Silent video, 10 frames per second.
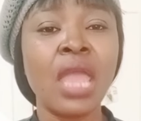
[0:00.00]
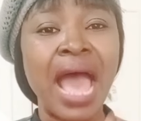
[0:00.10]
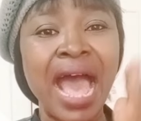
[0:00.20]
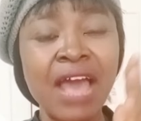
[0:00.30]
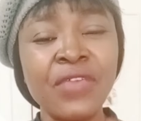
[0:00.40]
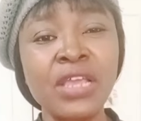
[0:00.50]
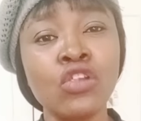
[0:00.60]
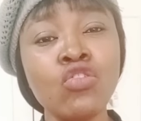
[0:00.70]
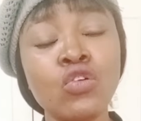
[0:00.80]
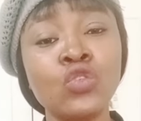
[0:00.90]
Have a
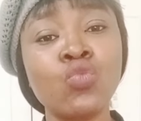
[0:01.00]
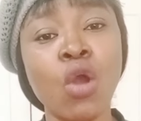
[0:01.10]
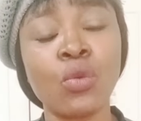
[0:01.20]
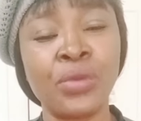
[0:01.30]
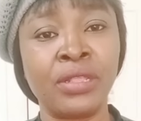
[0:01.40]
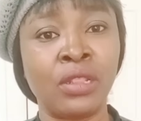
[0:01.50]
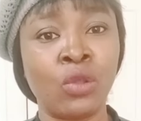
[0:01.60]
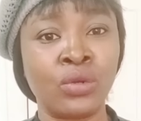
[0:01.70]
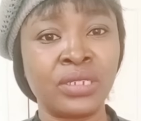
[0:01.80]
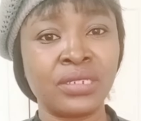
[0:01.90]
close walk with the
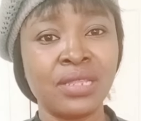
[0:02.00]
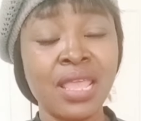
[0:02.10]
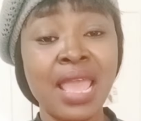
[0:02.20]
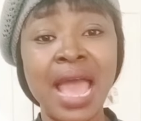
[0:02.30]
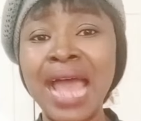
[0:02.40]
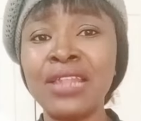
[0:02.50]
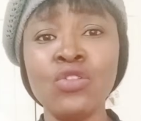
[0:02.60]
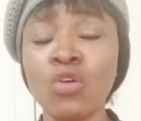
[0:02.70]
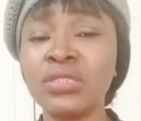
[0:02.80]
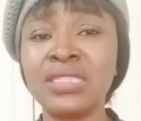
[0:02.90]
Lord. And
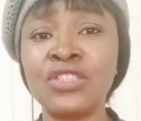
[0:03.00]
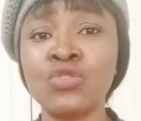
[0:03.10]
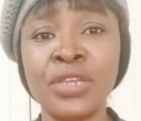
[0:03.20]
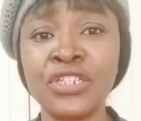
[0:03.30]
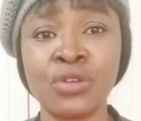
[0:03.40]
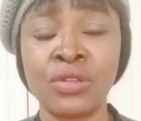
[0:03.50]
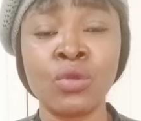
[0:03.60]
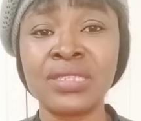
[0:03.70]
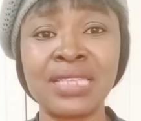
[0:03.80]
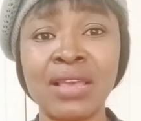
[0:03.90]
no situation,
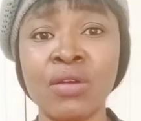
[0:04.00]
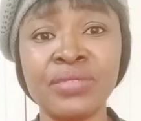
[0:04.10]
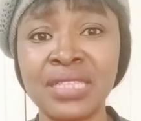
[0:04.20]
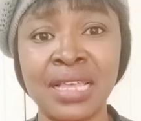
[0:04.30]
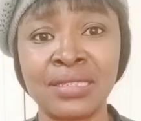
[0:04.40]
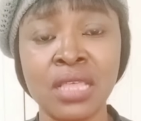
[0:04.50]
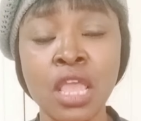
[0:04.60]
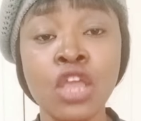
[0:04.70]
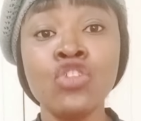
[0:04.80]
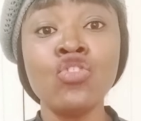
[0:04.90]
no circumstance,
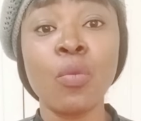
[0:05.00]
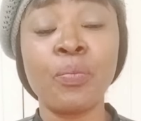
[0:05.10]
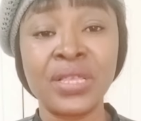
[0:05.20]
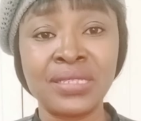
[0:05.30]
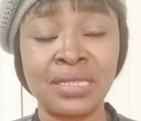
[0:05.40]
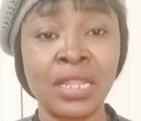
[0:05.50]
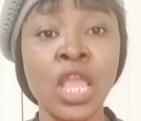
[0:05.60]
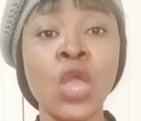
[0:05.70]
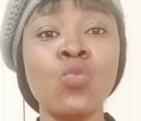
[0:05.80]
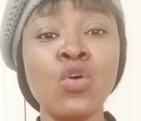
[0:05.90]
no person
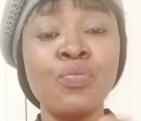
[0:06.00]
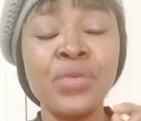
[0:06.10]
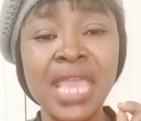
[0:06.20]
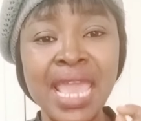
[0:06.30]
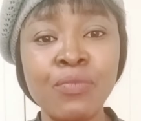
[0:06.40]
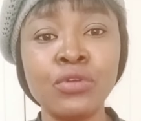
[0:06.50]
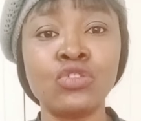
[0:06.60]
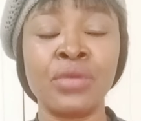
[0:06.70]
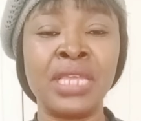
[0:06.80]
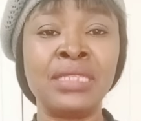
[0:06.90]
will be able
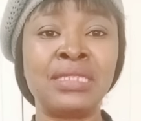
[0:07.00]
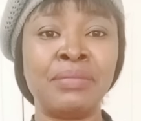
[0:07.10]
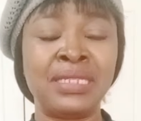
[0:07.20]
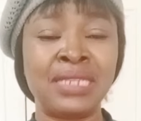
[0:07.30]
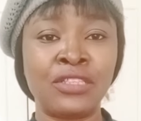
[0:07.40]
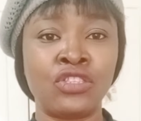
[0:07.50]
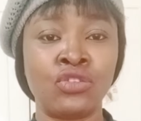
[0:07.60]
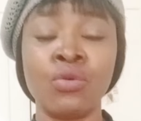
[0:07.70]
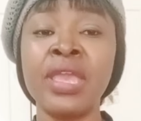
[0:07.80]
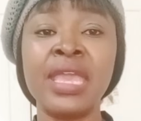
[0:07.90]
to intimidate
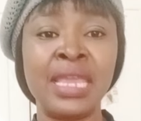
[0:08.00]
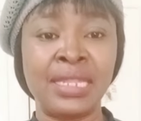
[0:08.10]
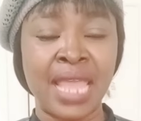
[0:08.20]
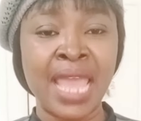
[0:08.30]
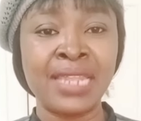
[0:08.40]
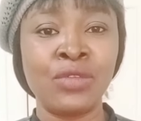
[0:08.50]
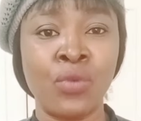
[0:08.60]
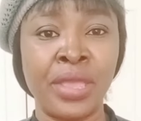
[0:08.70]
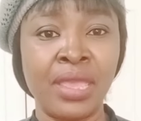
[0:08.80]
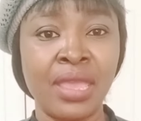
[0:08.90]
you in any
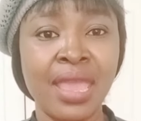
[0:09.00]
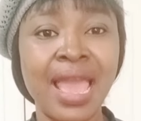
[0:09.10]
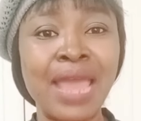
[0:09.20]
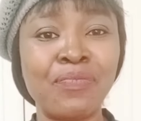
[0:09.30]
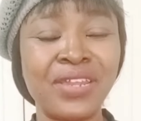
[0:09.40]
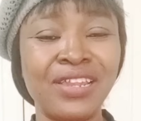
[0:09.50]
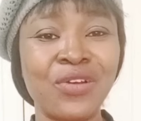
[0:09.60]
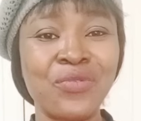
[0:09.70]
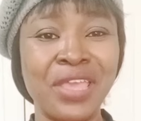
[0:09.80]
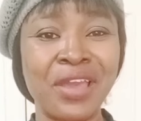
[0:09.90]
way. I pray the
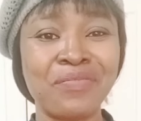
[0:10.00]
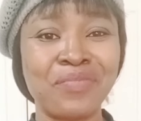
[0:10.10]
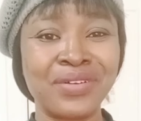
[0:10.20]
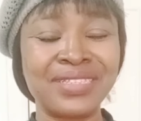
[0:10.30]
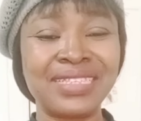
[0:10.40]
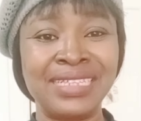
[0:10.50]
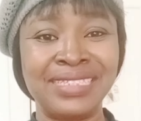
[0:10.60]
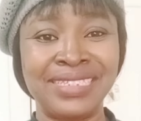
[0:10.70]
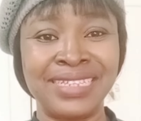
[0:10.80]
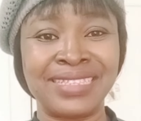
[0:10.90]
Lord will help us
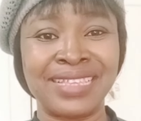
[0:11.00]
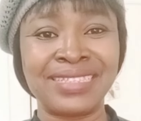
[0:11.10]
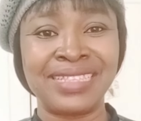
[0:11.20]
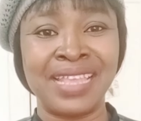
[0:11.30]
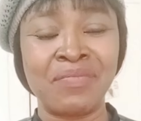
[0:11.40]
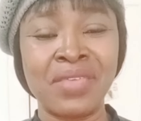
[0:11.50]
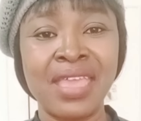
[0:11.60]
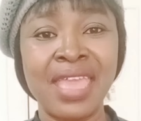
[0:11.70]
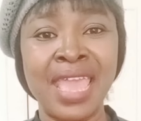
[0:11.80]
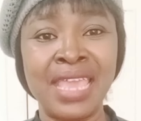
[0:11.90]
in Jesus' name.
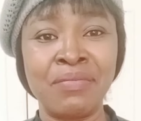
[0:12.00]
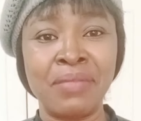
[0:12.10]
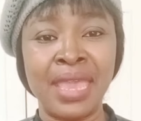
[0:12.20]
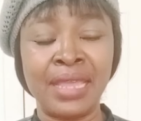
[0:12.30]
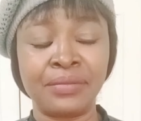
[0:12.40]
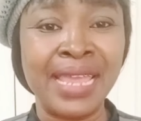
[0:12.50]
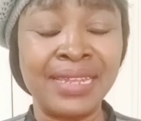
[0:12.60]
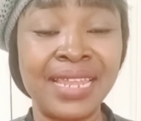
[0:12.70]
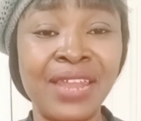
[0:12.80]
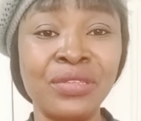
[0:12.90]
Amen.
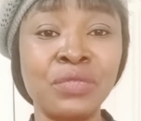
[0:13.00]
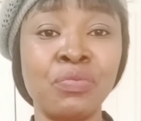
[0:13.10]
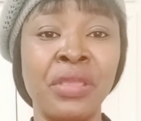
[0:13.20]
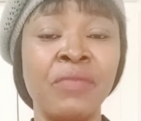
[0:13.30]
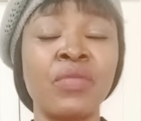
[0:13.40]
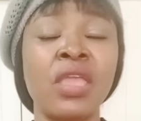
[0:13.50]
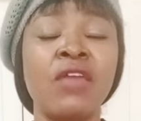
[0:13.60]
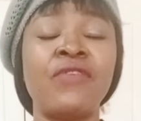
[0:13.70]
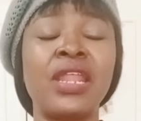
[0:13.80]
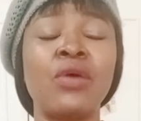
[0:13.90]
And let us pray.
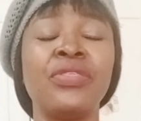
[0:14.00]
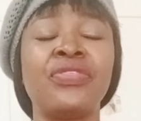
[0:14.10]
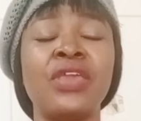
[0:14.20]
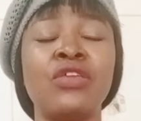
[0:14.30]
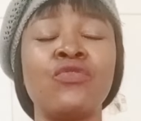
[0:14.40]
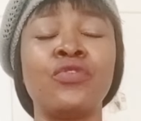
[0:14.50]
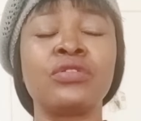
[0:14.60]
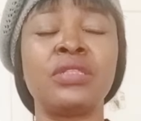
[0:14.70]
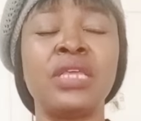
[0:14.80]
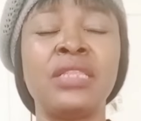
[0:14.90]
Father, we thank you for
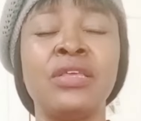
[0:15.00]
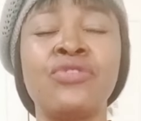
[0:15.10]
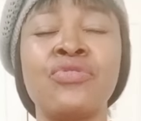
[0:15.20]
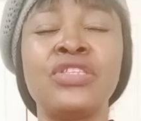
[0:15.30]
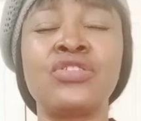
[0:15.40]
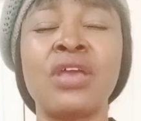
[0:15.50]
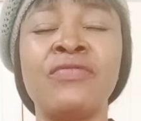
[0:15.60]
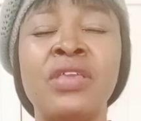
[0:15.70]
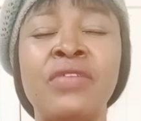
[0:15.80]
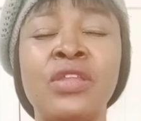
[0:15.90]
today, the grace you
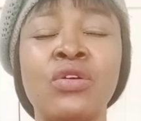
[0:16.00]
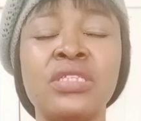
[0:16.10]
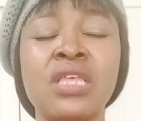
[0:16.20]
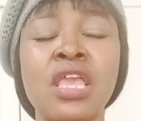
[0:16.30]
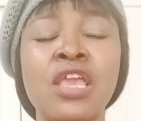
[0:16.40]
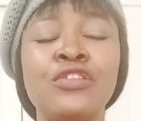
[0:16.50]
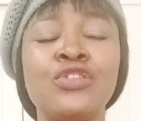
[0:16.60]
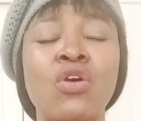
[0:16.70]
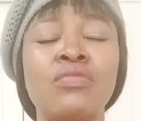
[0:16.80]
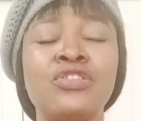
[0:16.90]
have given us to
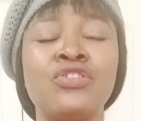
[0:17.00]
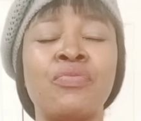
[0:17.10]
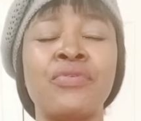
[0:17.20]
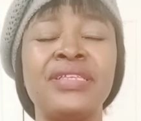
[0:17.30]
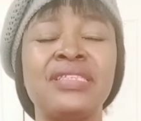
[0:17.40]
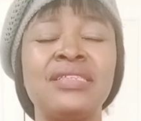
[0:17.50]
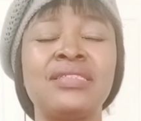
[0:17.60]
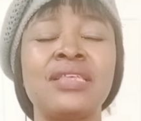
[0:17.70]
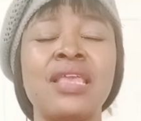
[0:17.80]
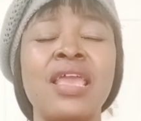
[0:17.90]
come to your presence.